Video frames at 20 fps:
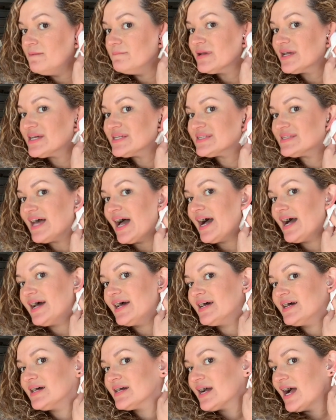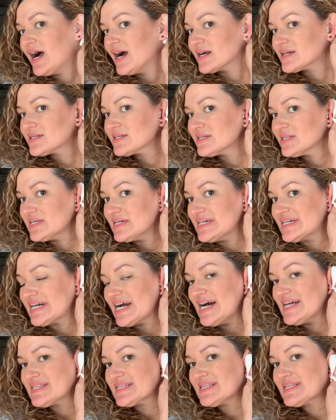because that actually
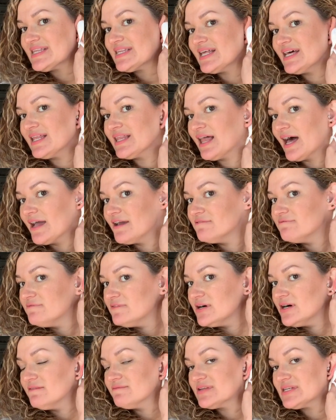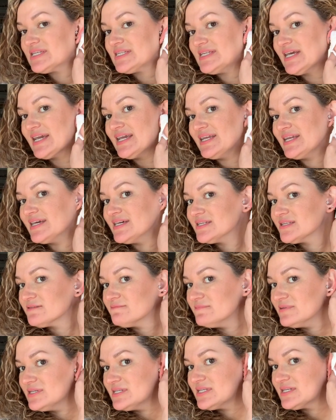cuts the life of the stickiness,
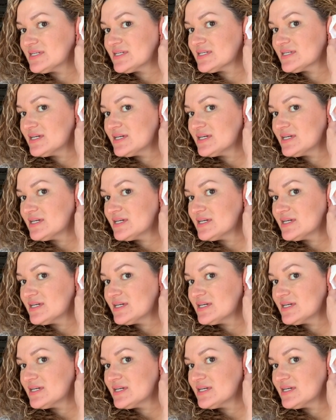which